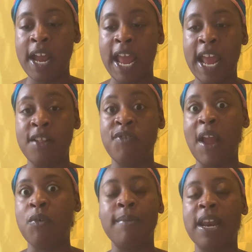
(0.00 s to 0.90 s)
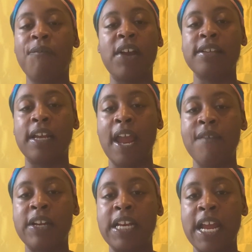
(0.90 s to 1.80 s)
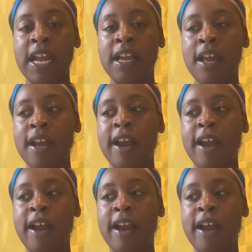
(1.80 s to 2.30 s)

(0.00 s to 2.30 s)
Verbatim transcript: And they were manifesting everything.